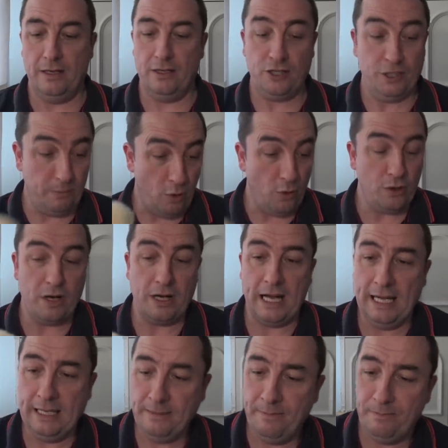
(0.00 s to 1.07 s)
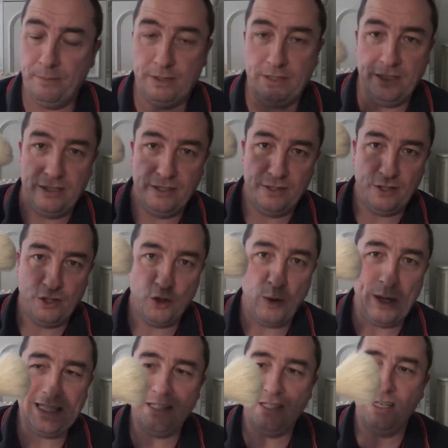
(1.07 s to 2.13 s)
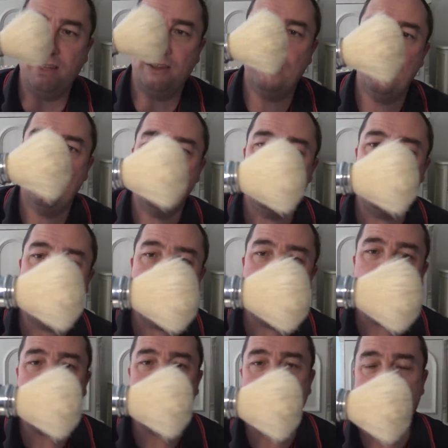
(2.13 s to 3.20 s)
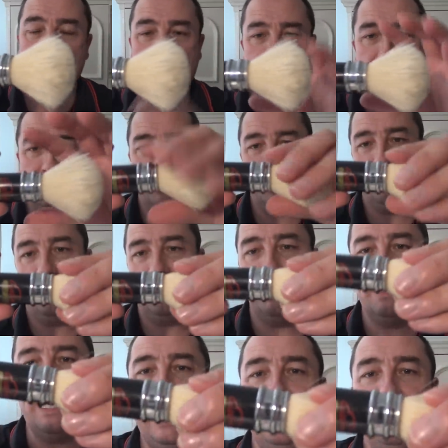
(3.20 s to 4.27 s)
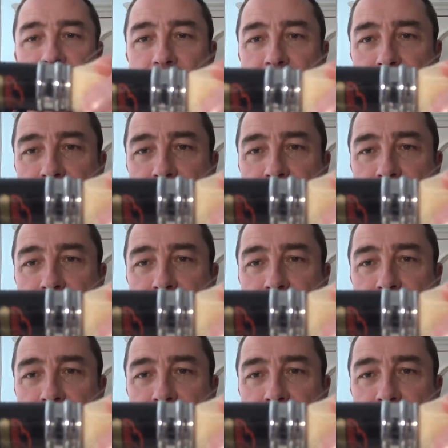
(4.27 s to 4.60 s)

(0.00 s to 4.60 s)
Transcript: Samog again, but this is the 2030B, and I like this for its handle.